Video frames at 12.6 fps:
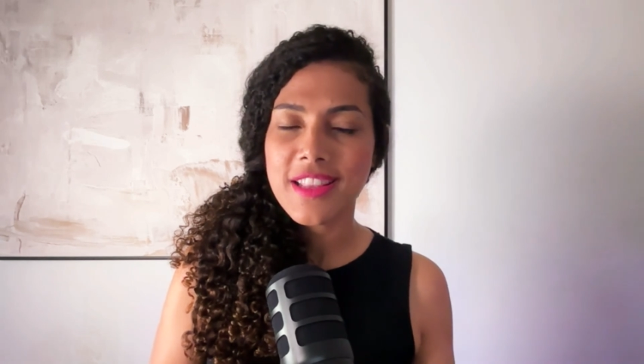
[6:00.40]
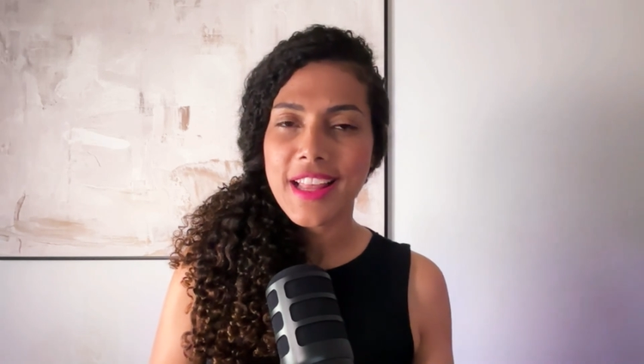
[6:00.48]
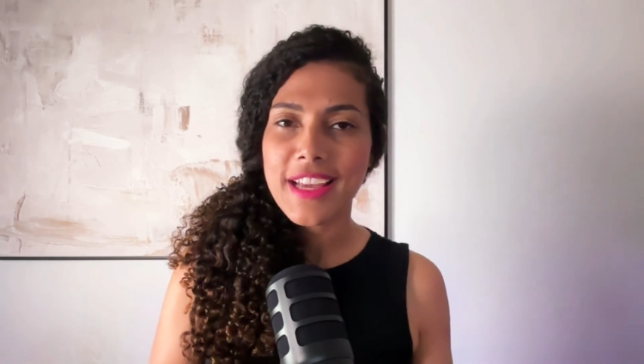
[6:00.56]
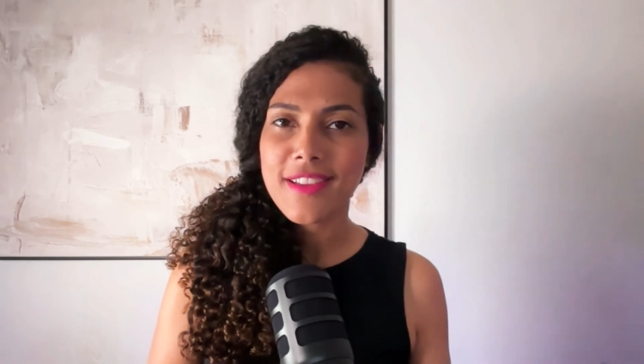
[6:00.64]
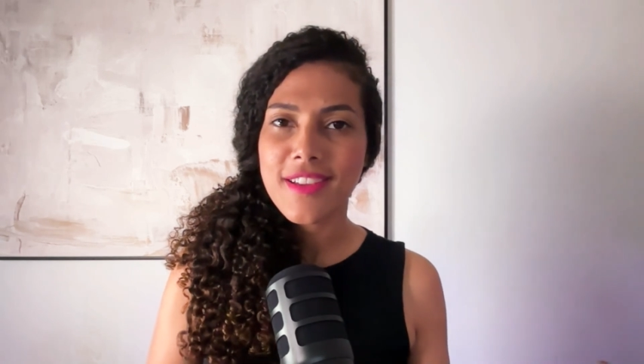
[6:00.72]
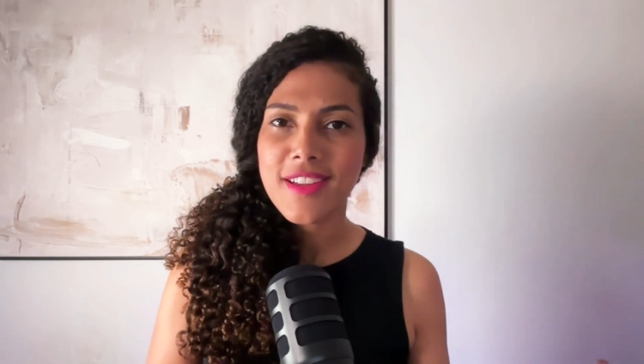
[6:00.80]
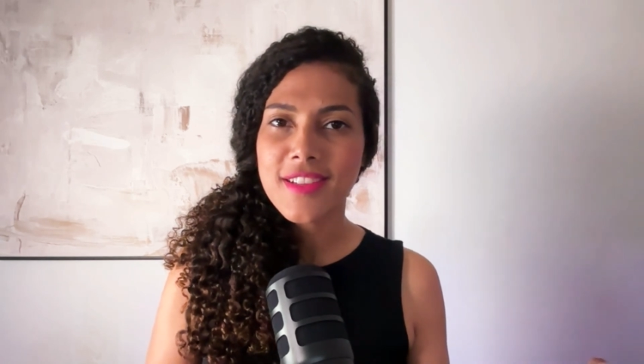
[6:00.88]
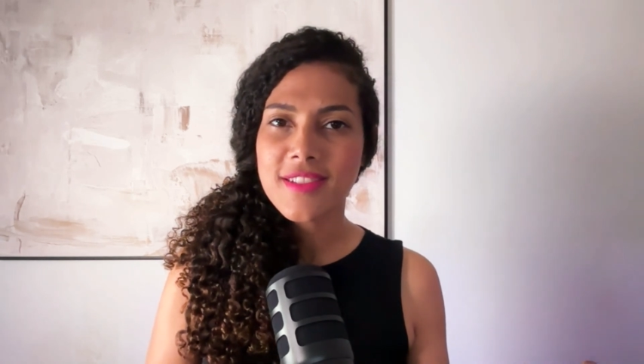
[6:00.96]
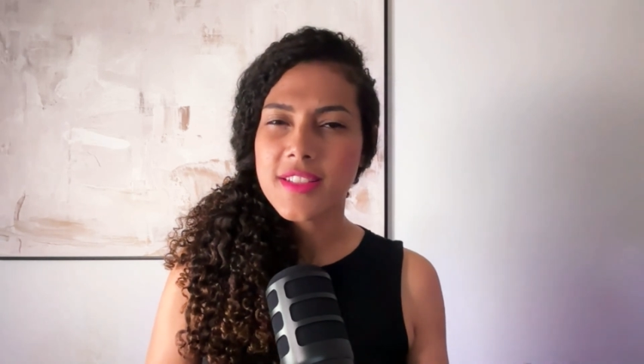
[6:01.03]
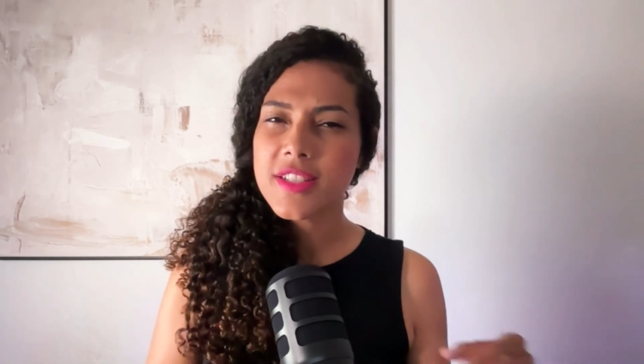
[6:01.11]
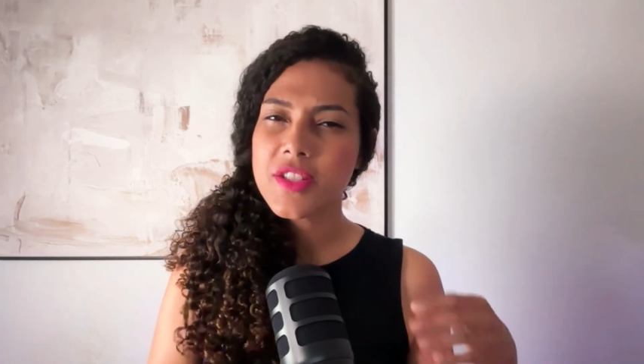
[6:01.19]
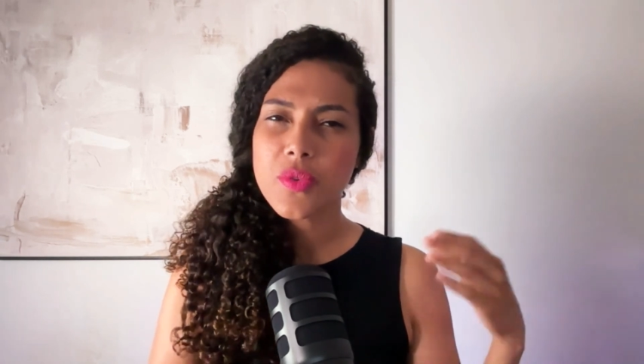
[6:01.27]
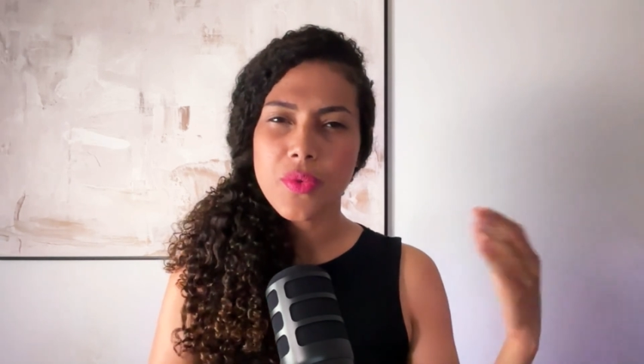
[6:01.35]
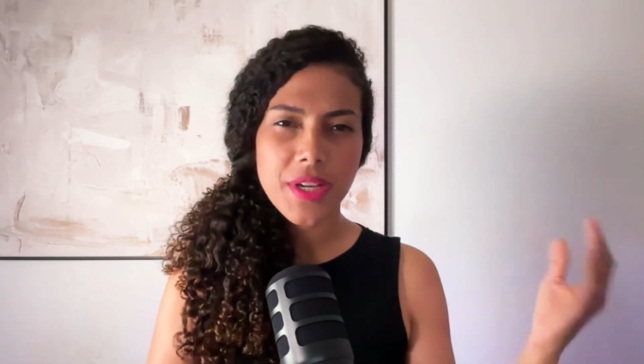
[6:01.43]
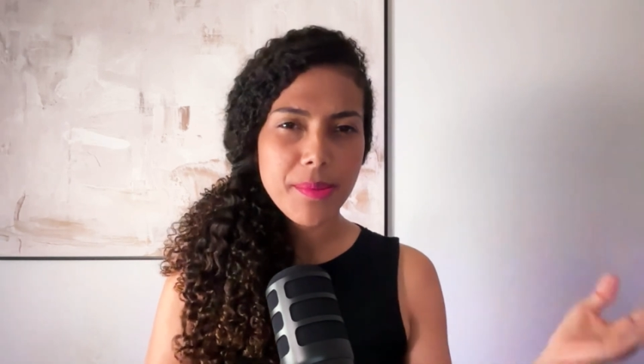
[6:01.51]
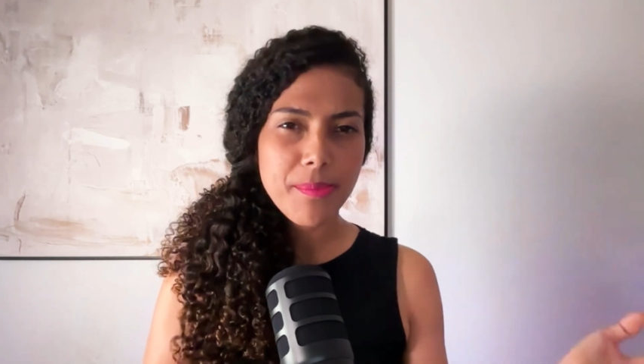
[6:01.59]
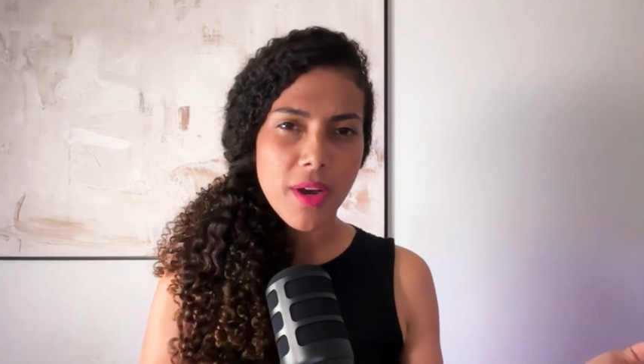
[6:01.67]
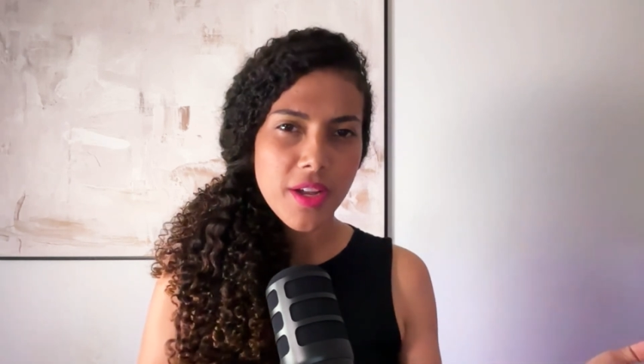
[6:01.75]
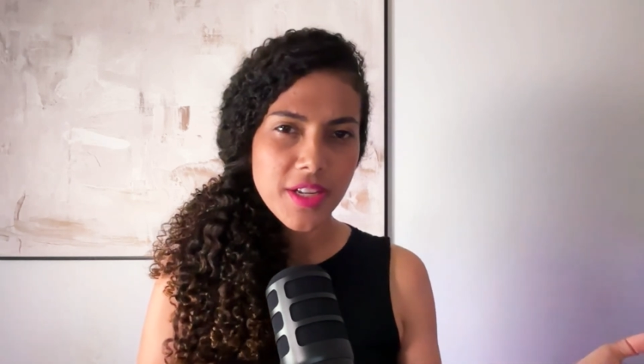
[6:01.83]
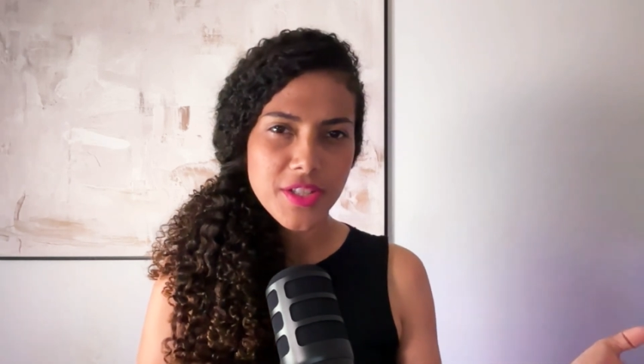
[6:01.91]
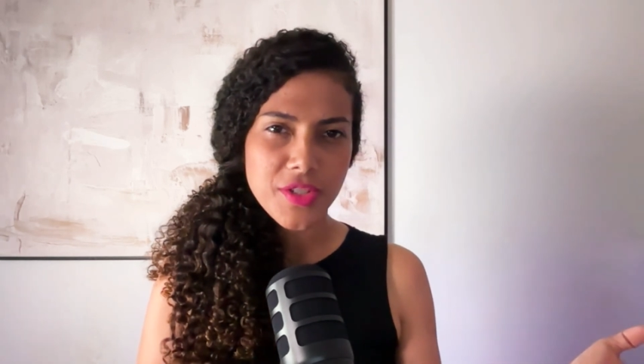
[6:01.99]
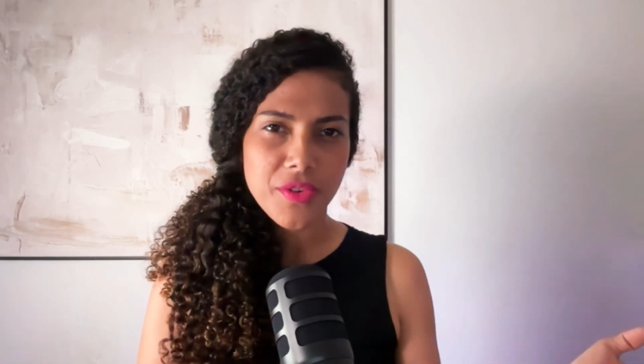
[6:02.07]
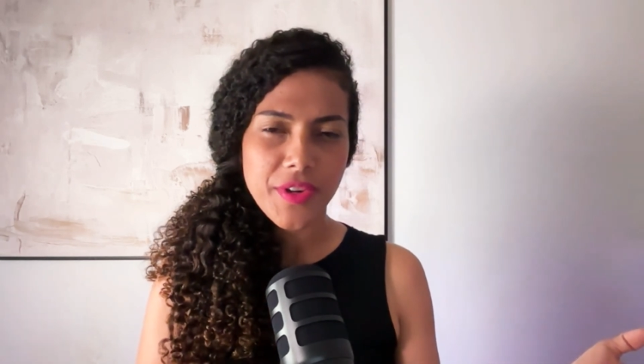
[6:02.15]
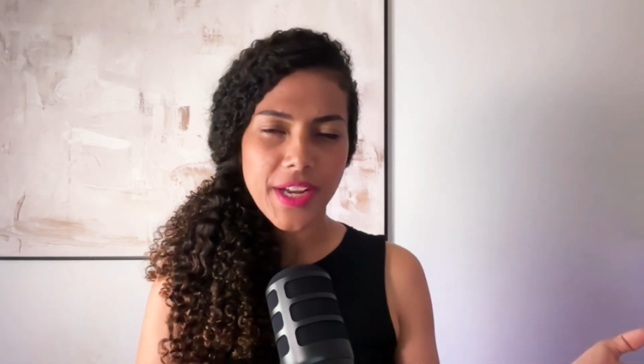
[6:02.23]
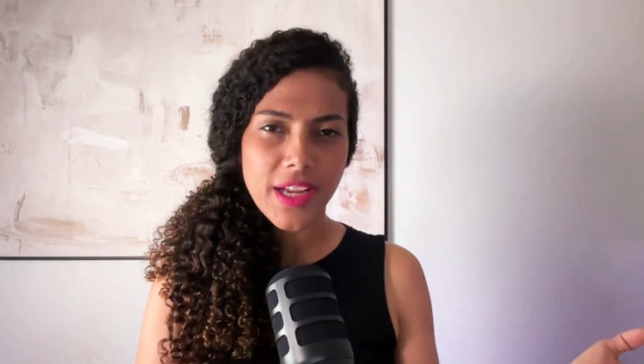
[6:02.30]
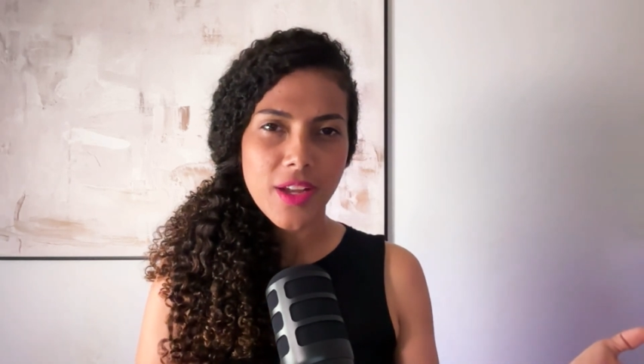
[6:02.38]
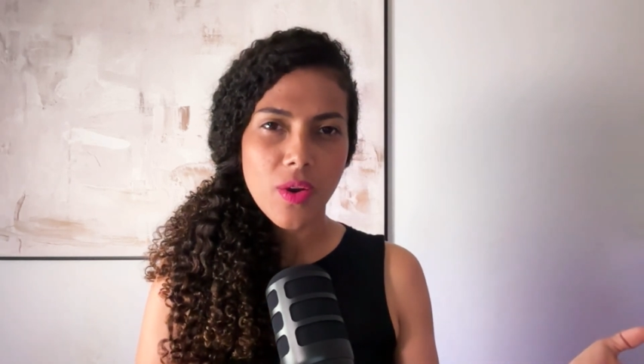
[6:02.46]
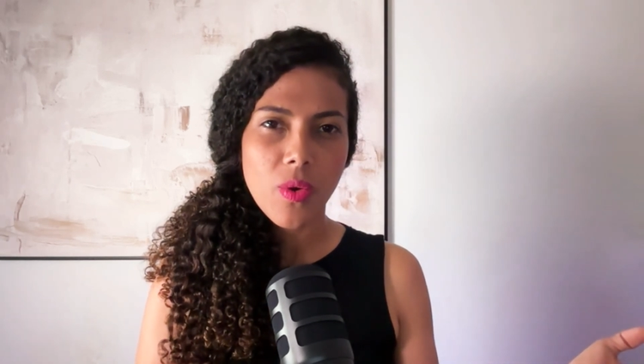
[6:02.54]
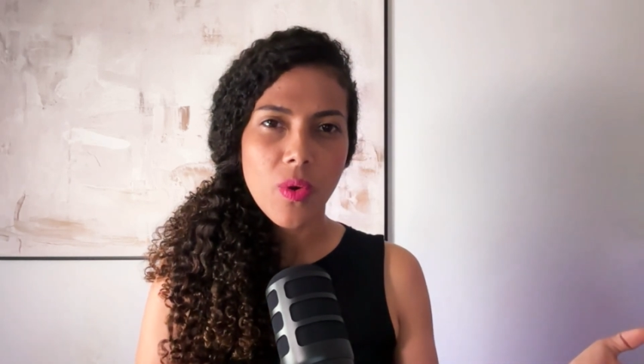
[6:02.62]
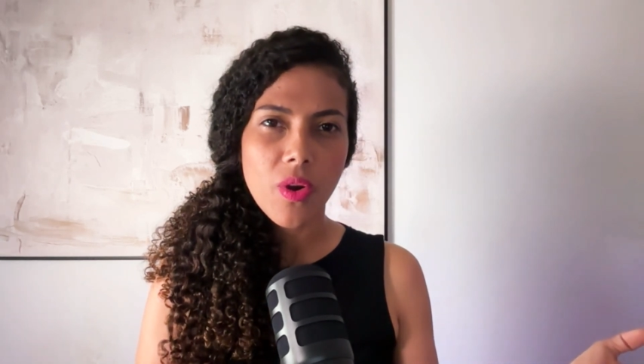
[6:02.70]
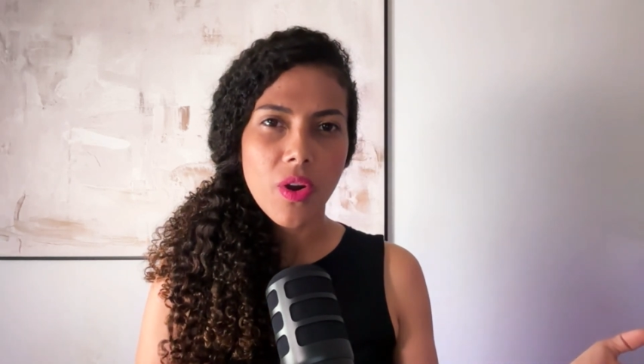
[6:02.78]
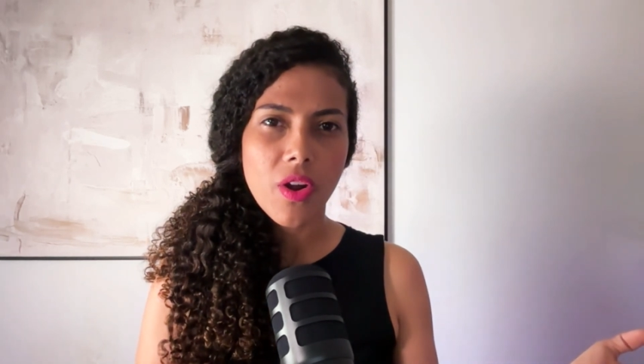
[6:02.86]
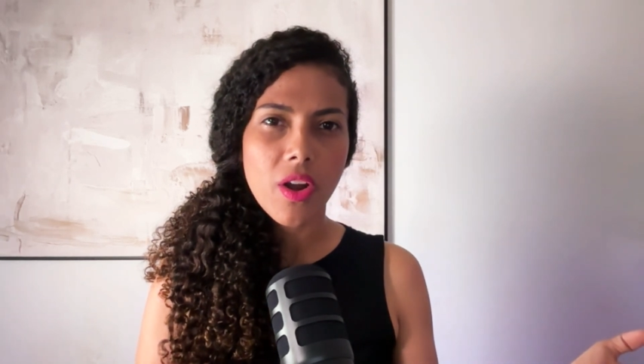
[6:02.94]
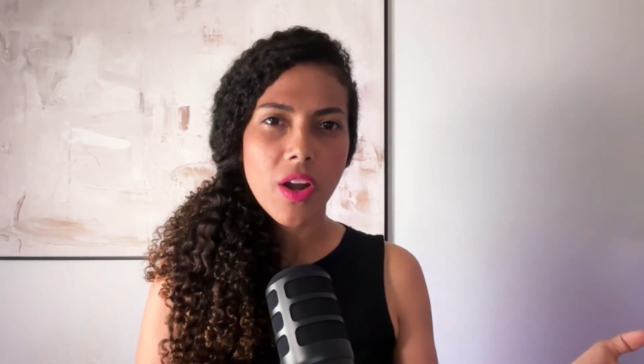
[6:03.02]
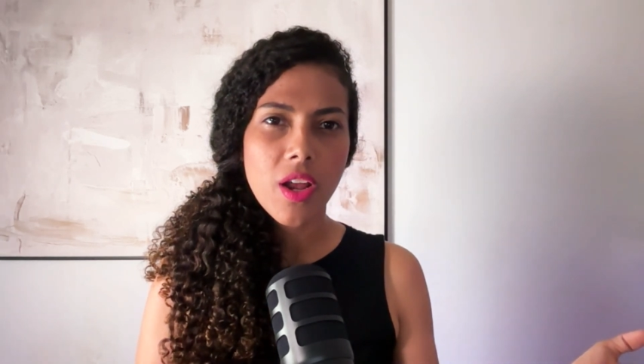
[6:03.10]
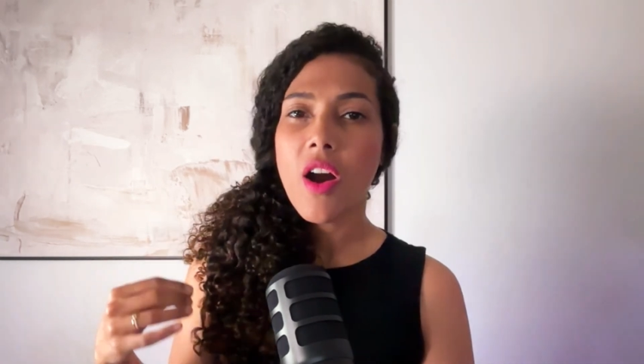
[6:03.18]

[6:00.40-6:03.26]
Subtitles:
like discrete monitoring or